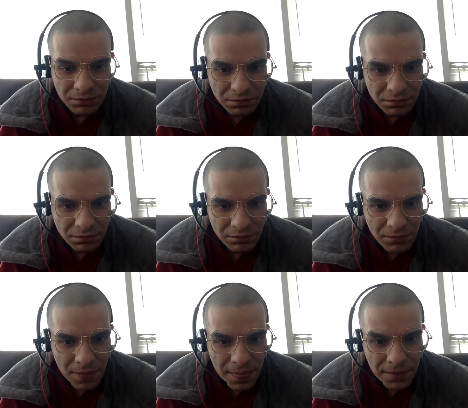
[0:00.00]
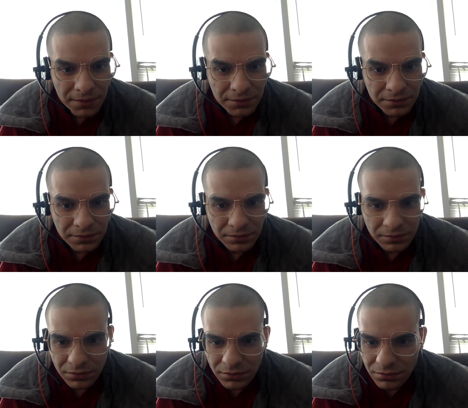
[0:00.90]

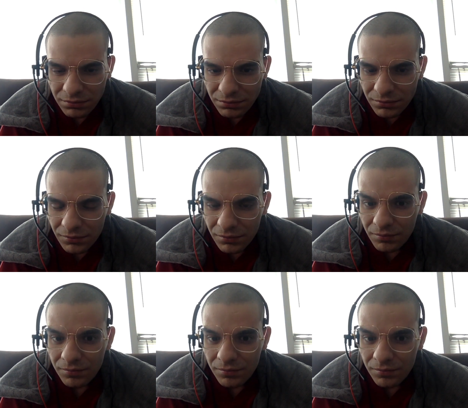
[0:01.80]
No one is speaking in this clip.